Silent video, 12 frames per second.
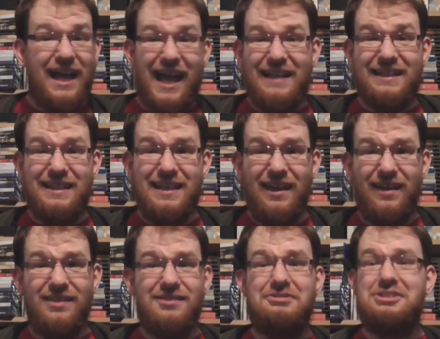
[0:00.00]
I can't do
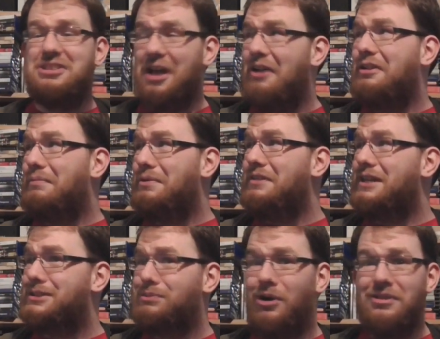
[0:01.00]
it. There's something about
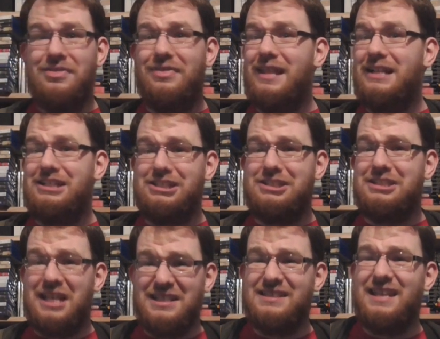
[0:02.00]
this one that
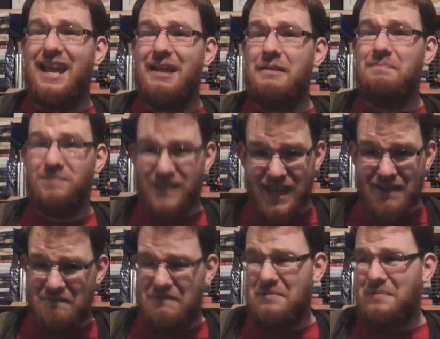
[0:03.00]
just doesn't do
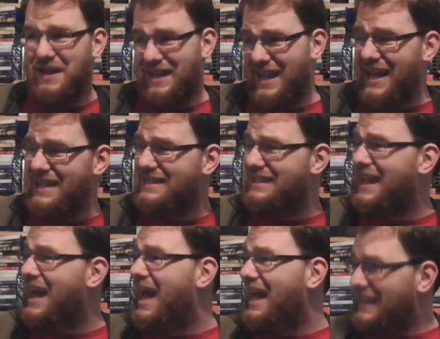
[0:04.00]
it for me. And
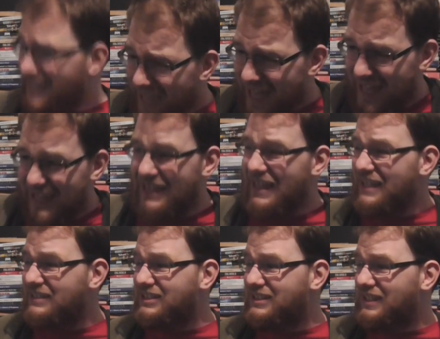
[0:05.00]
yeah,
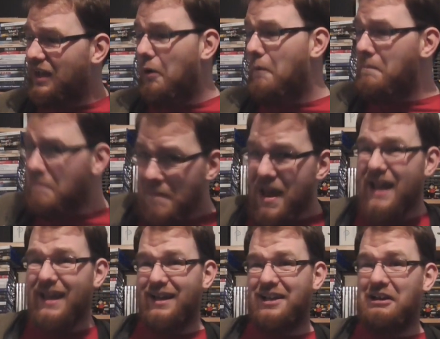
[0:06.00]
it's
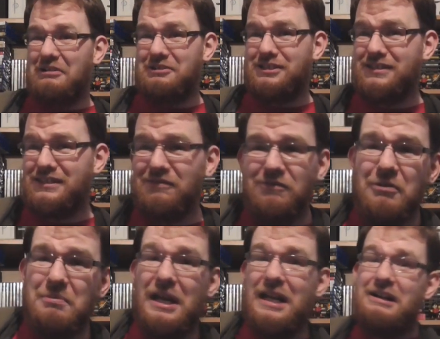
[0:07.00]
mega cursed
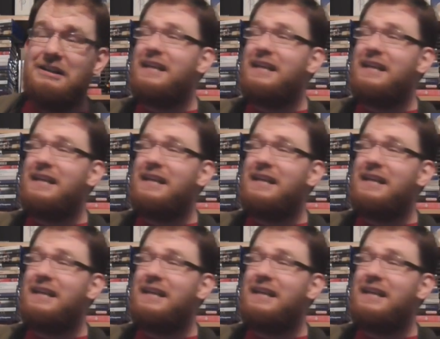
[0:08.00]
for me,